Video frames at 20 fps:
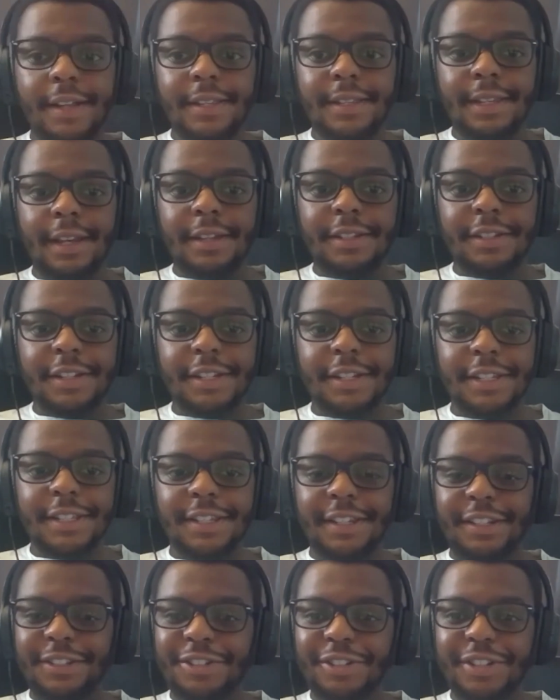say just
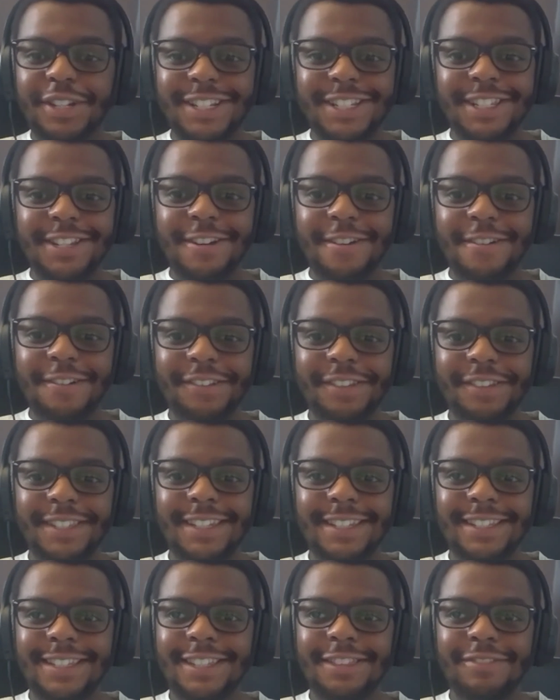enjoy yourselves.
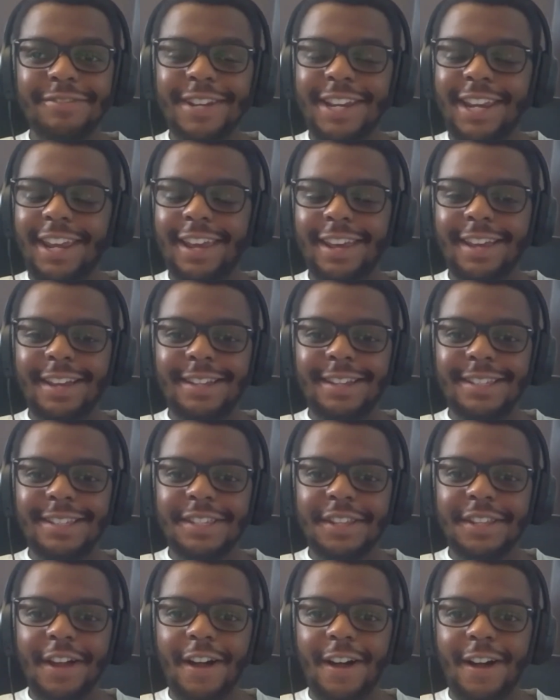It's 3 years.
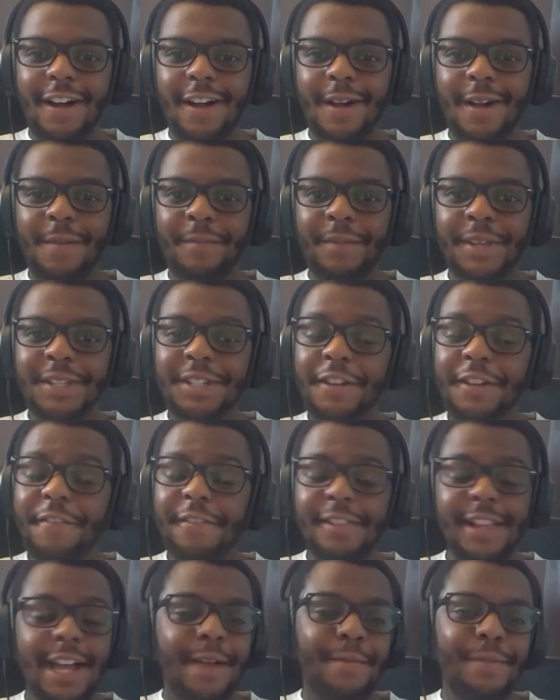It's gonna
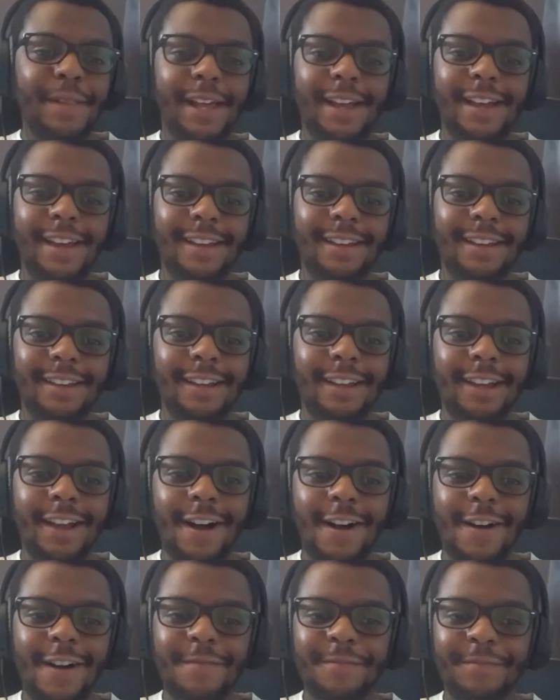fly by.
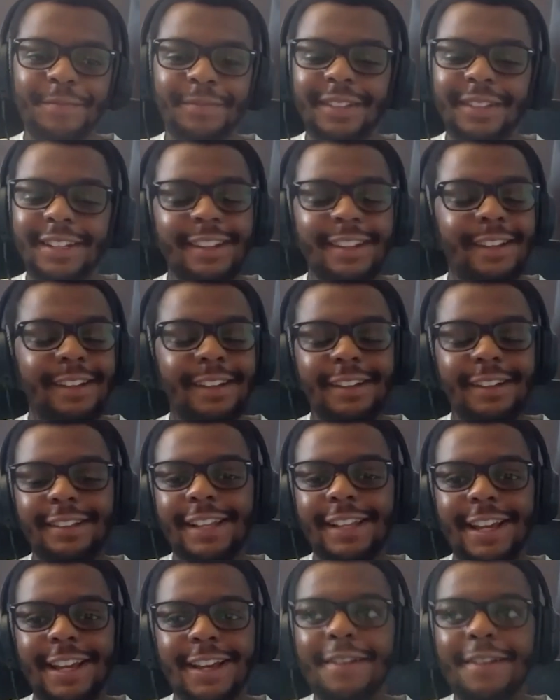
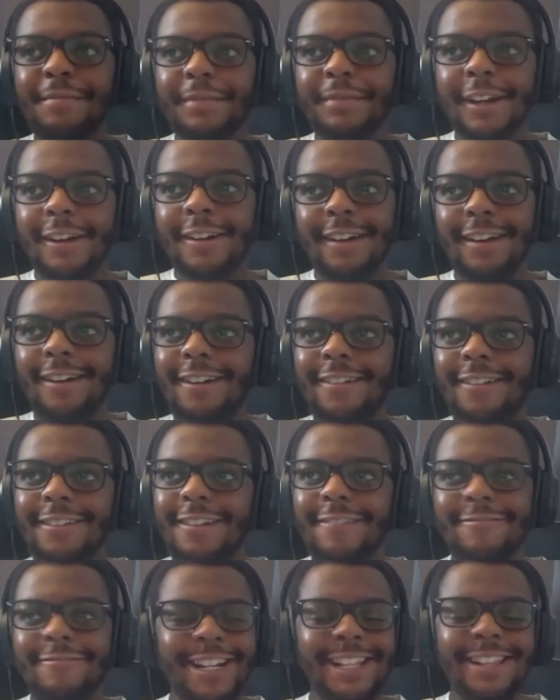Like I'm now, I've
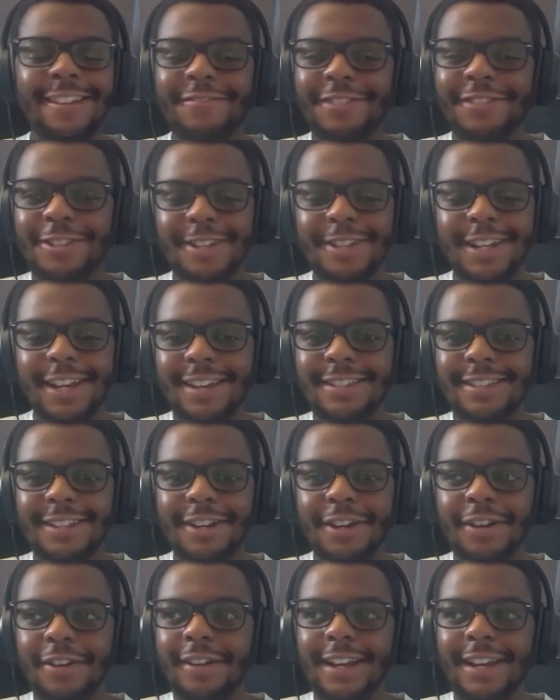already left 2 years
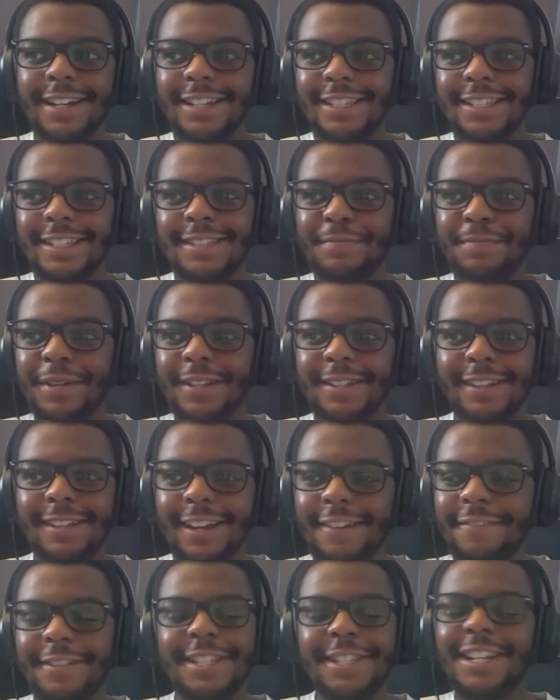ago, and it's been like
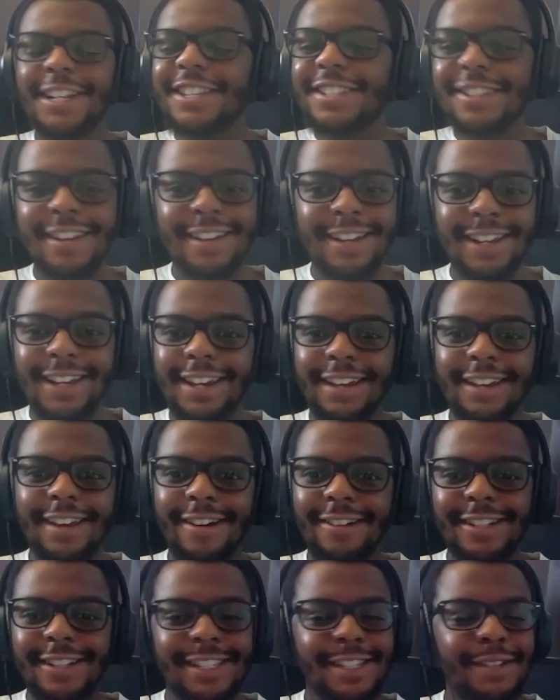feels like eternity
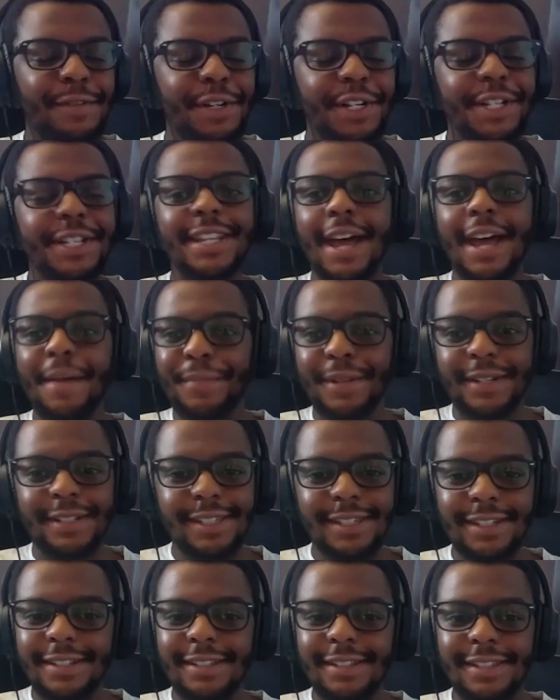ago. So much has happened
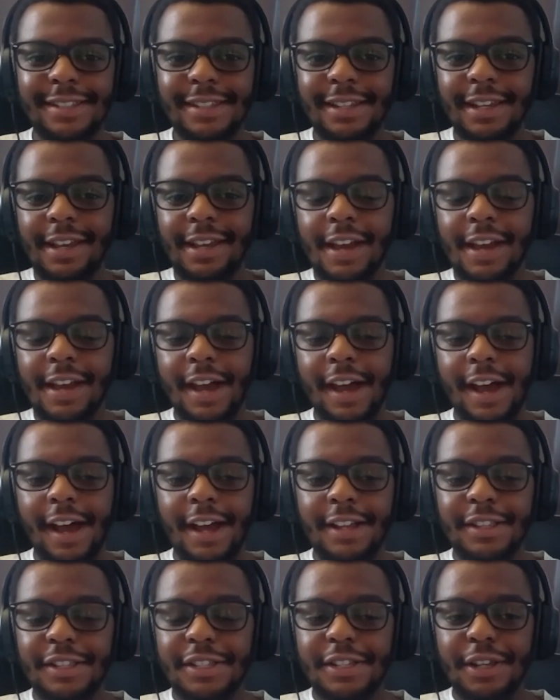since,
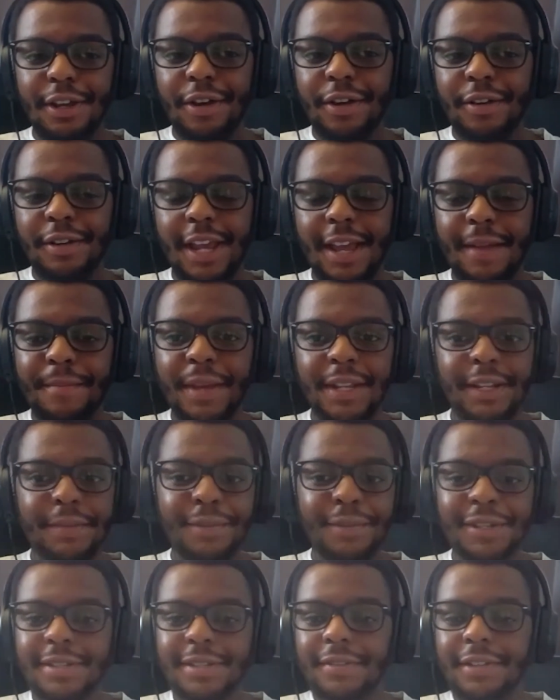and so yeah, make the
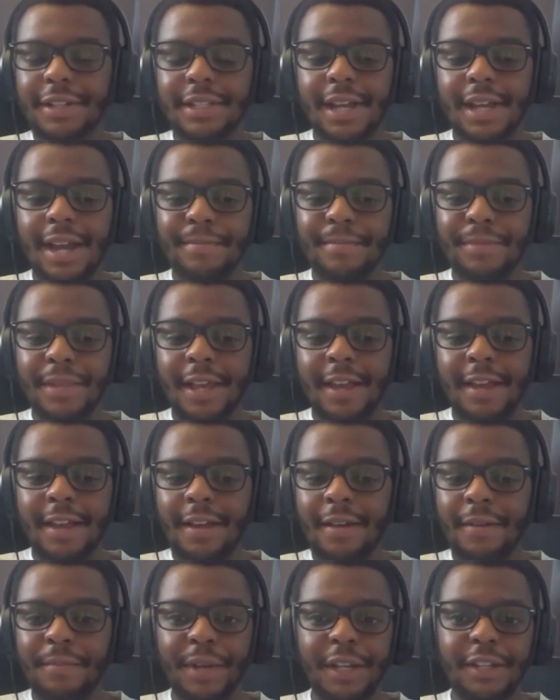most of your time
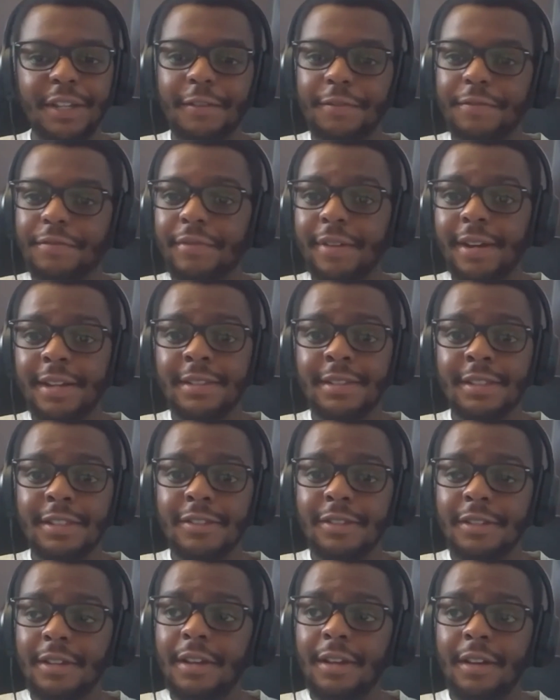there. Make new friends.
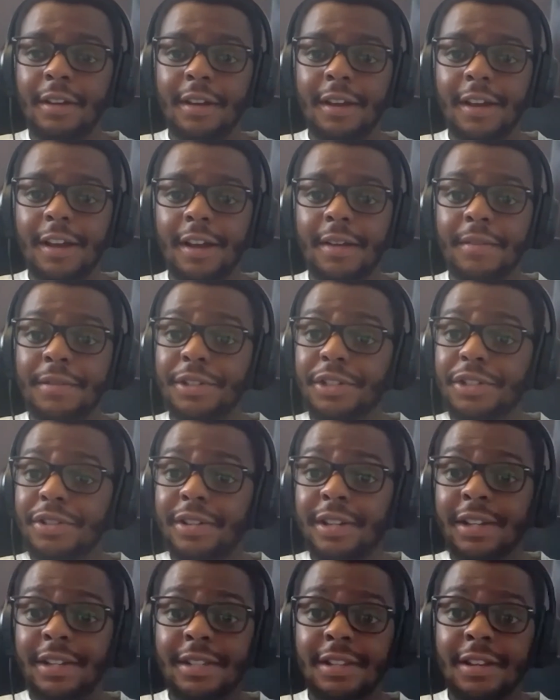Enjoy
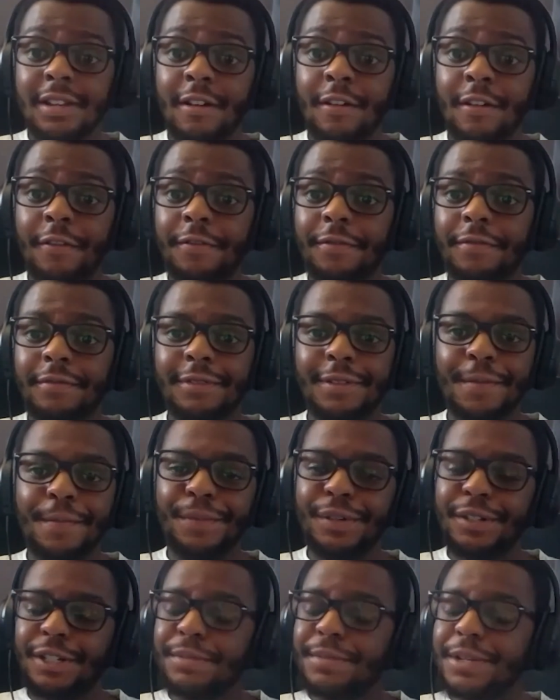yourself. Don't
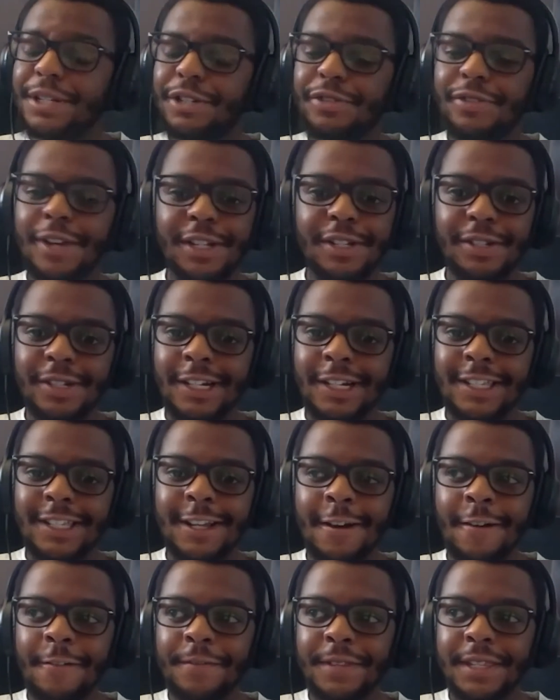put too much stress on
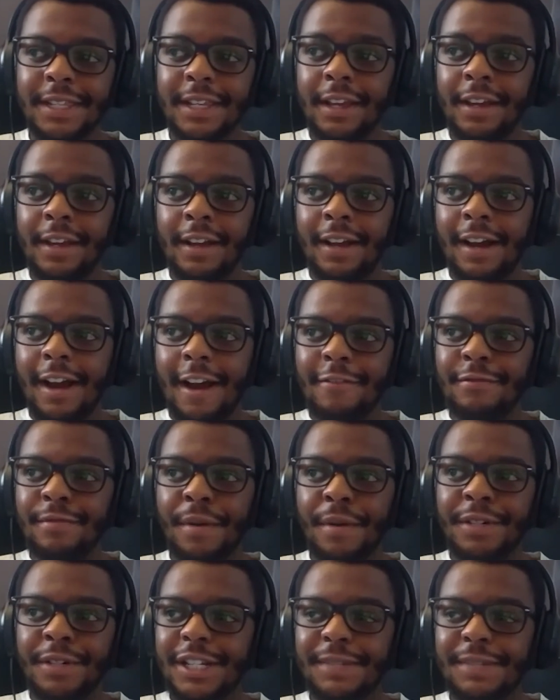yourselves. I
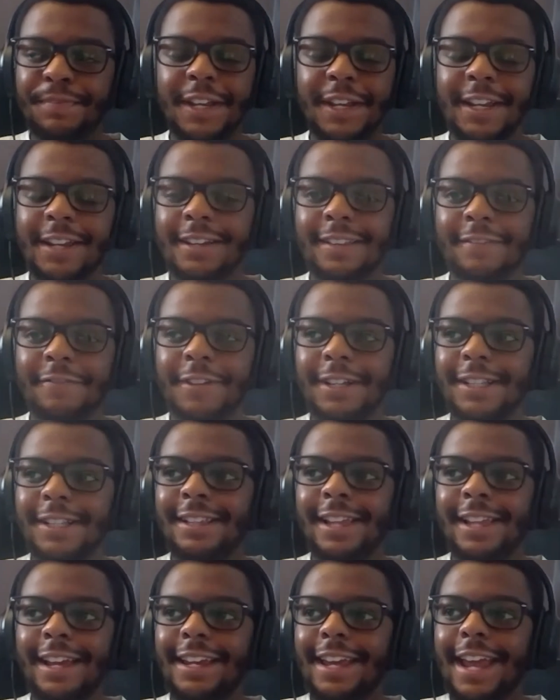remember just feeling
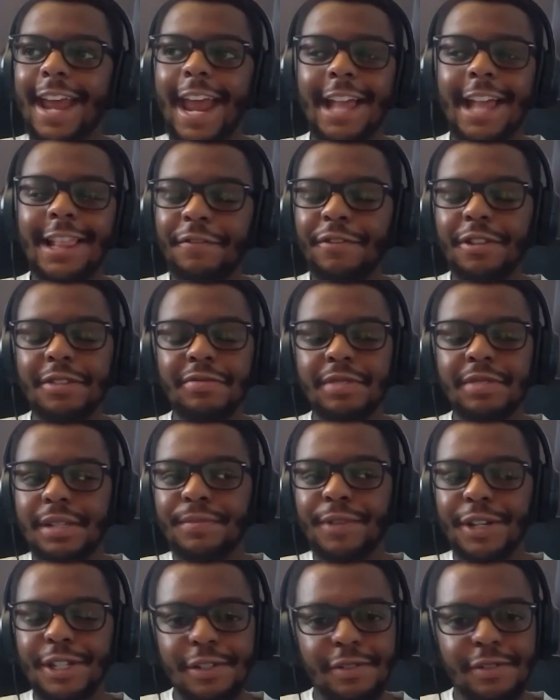like A levels was the
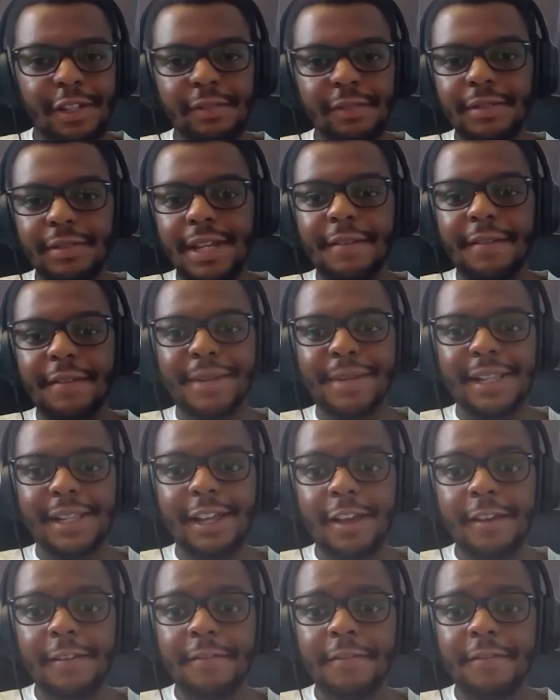most stressful time of my
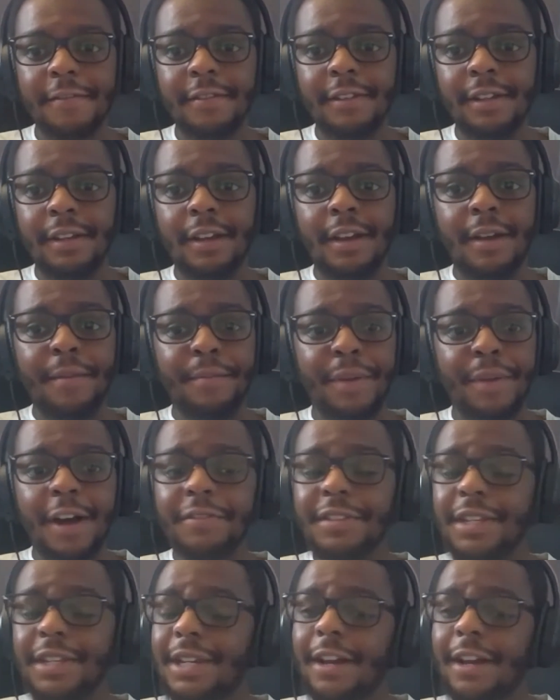life, but
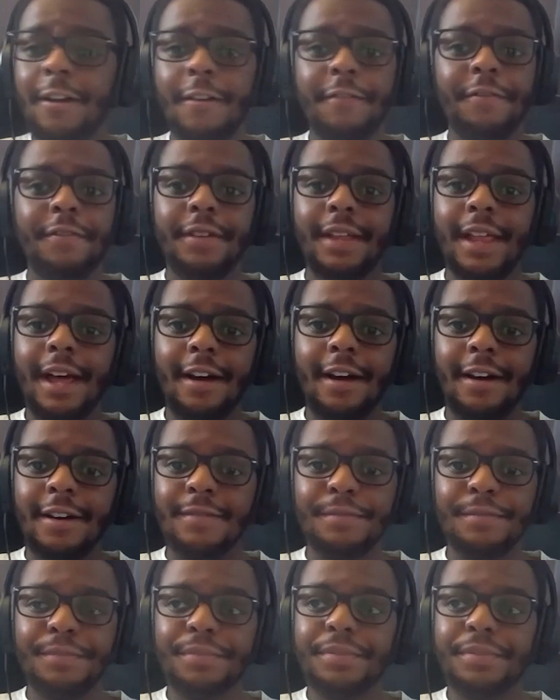after you get over that
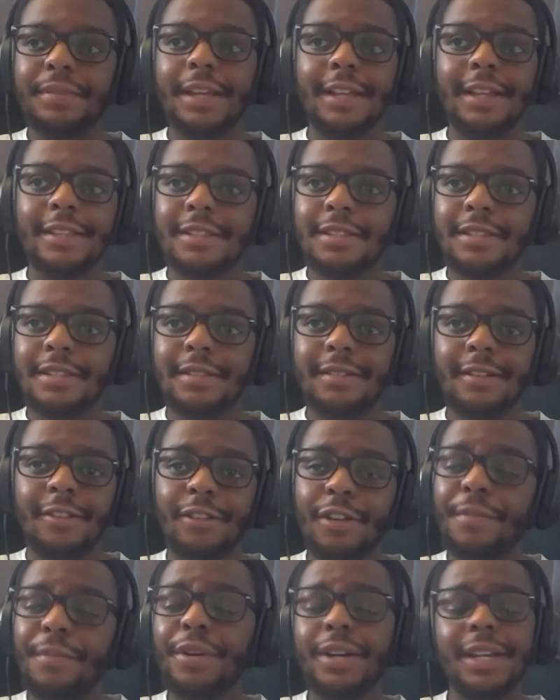hump, it's a
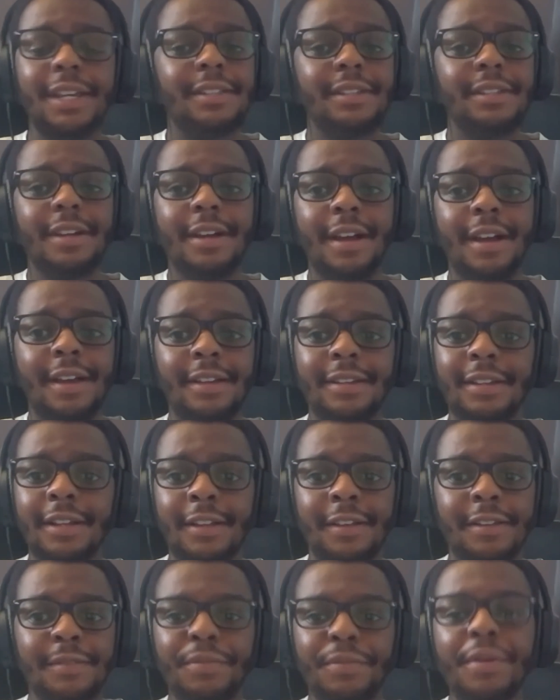lot more easier, and
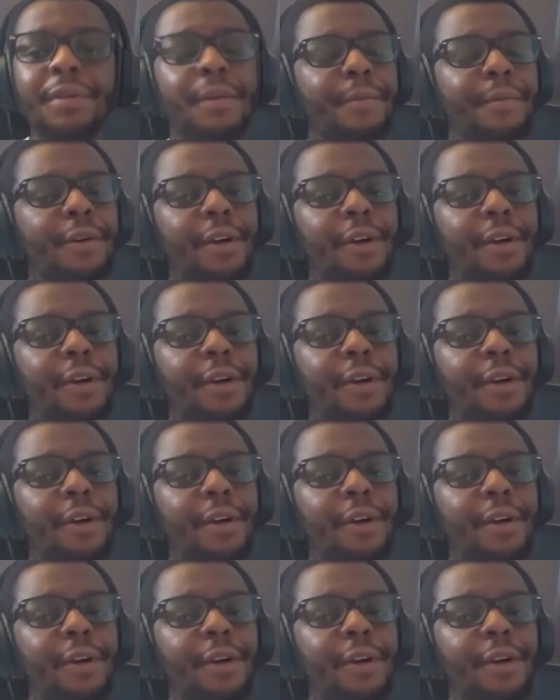you a lot